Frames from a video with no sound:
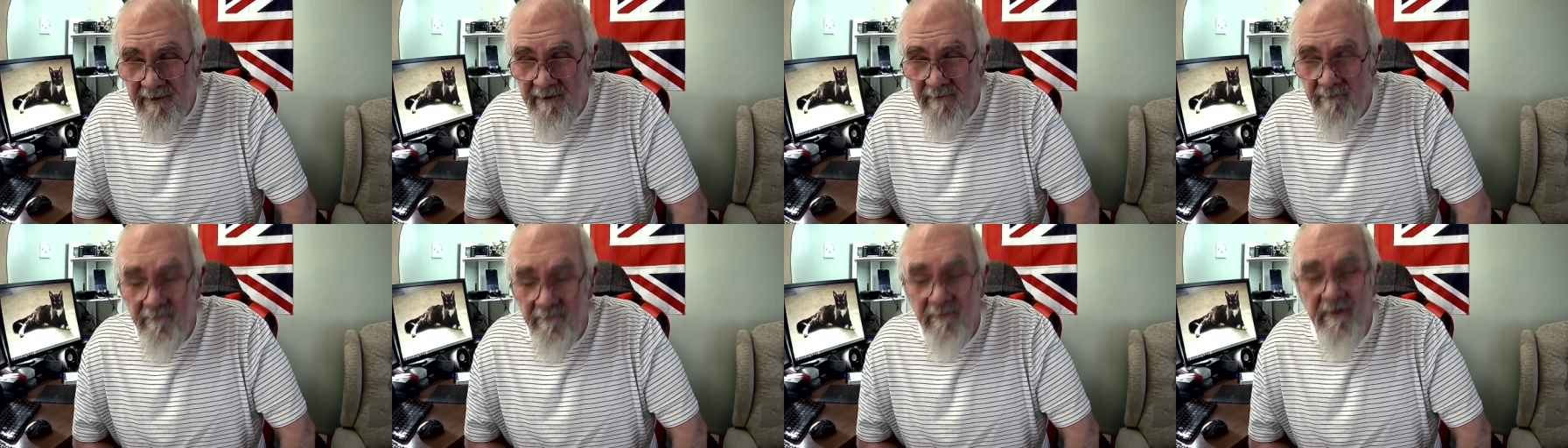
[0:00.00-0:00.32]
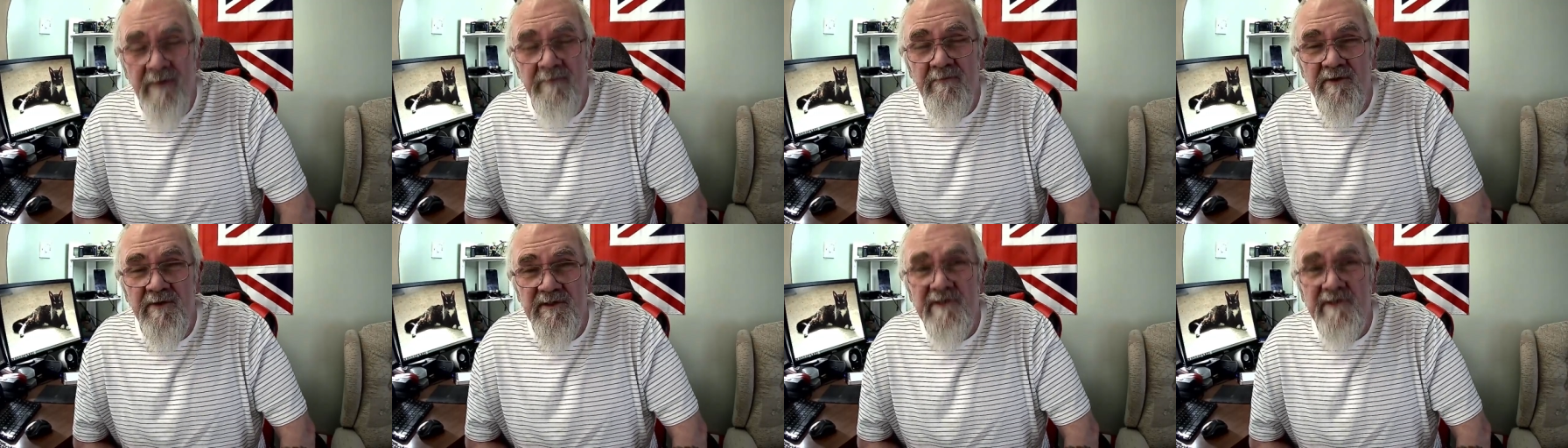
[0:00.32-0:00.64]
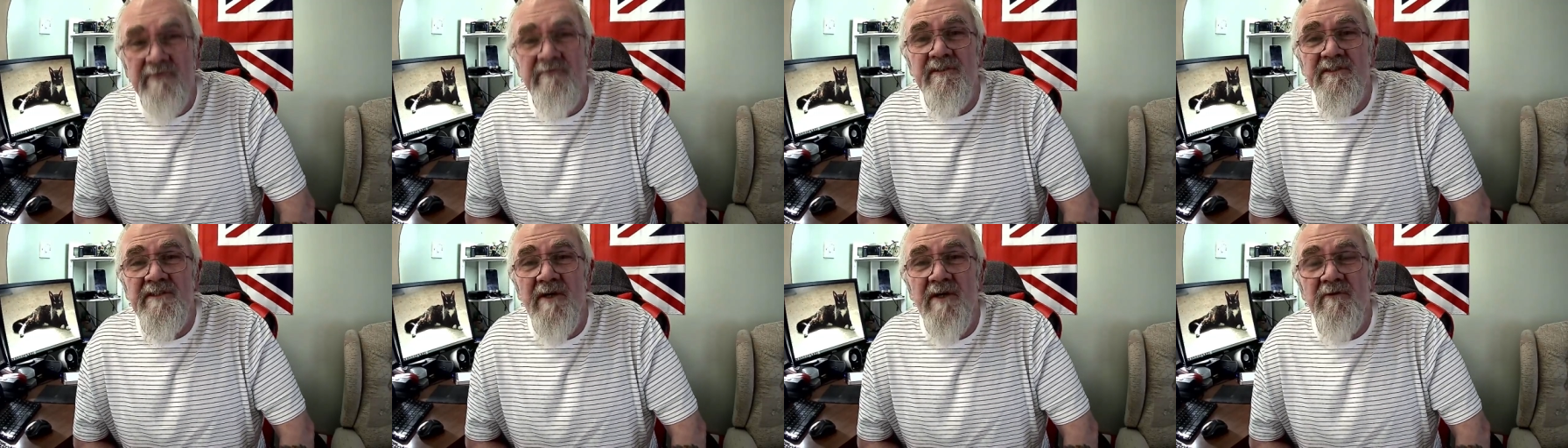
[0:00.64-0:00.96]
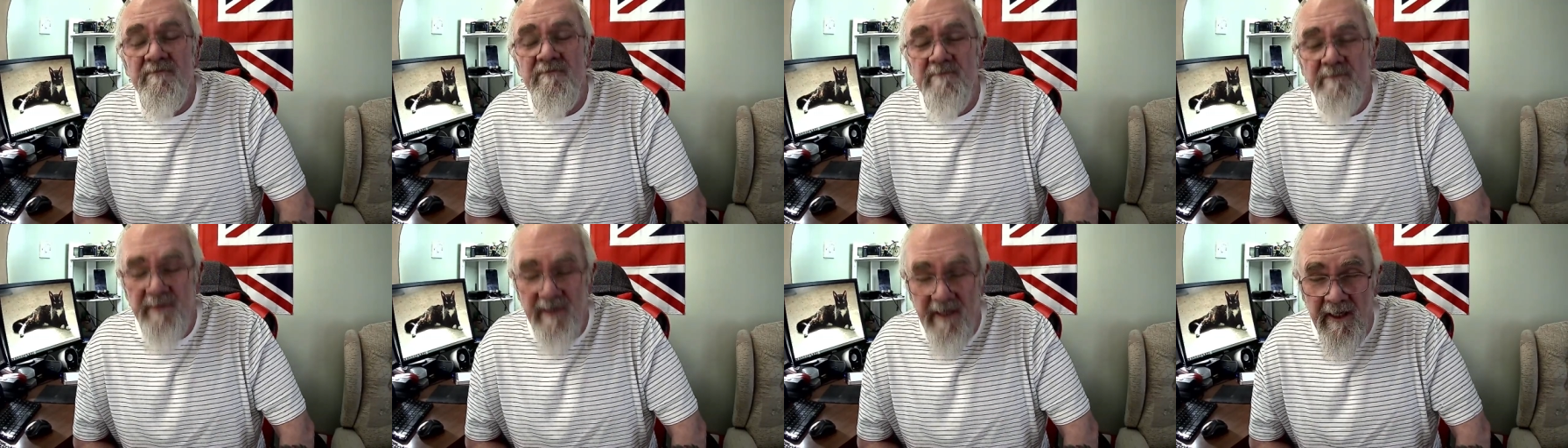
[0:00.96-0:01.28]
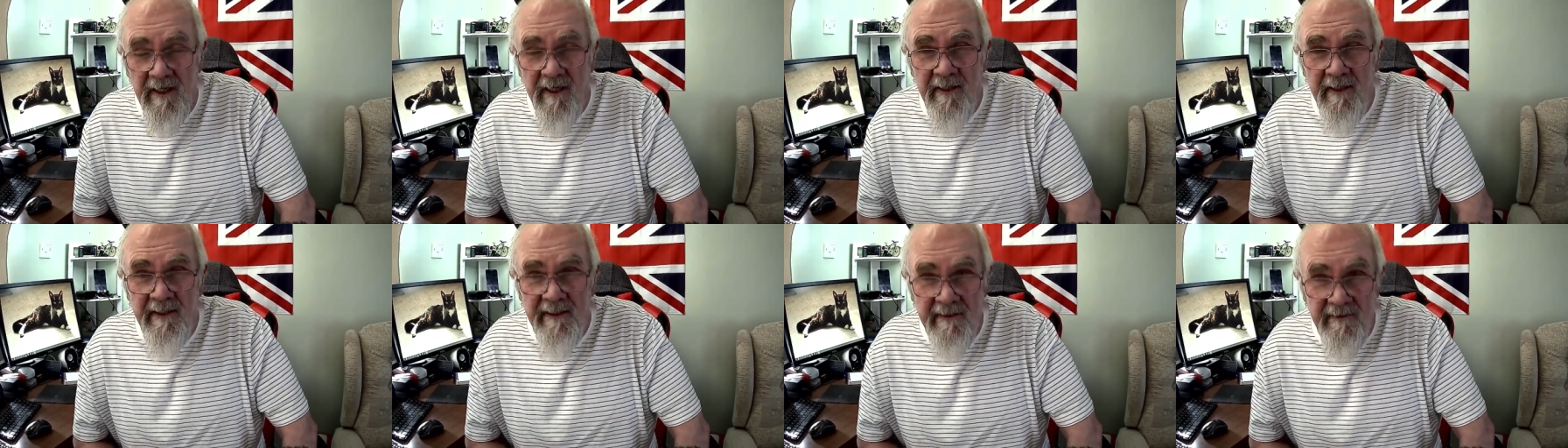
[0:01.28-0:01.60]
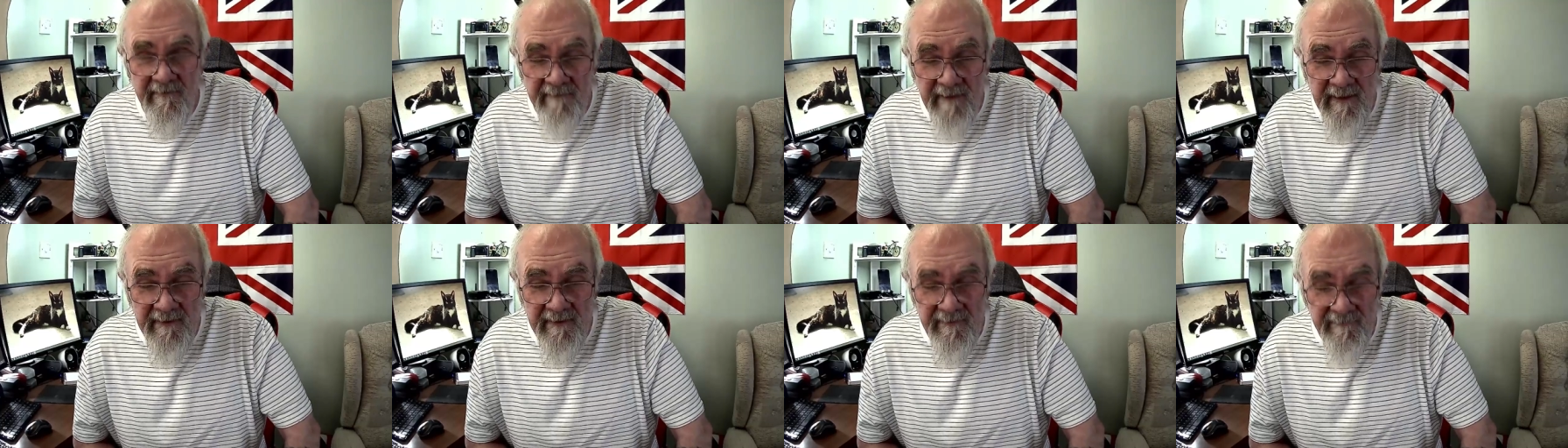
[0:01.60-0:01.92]
members of his own party,
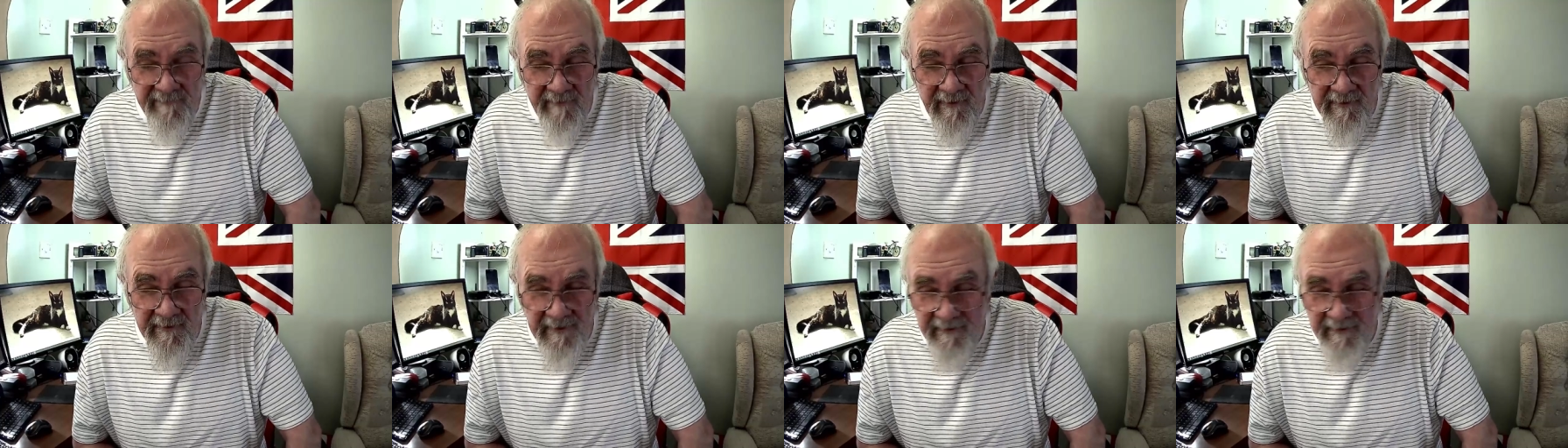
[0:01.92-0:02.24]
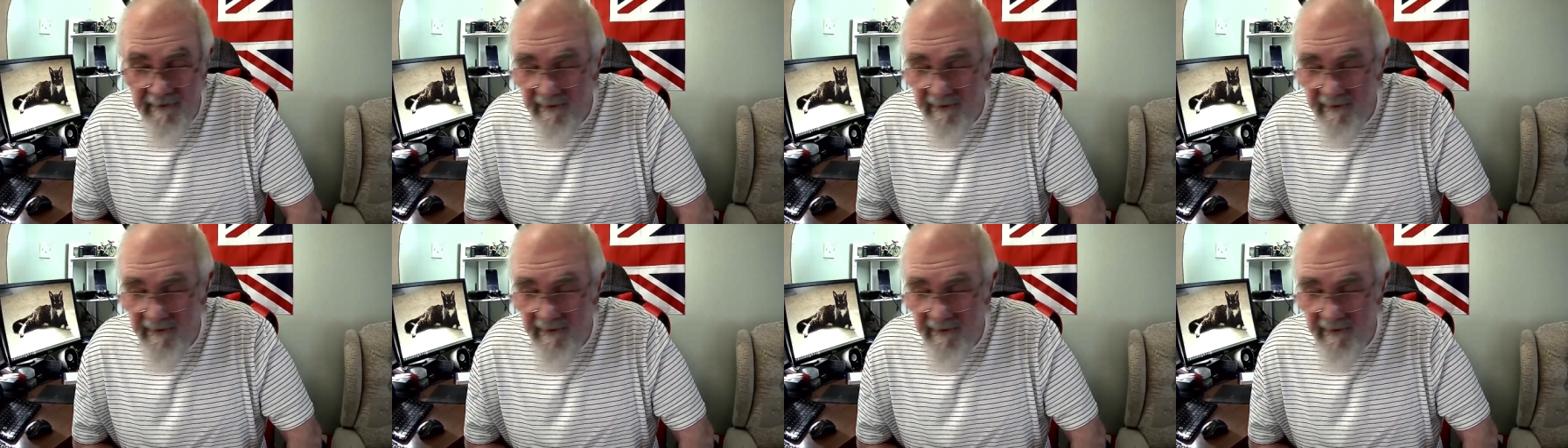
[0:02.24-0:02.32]
have had a fucking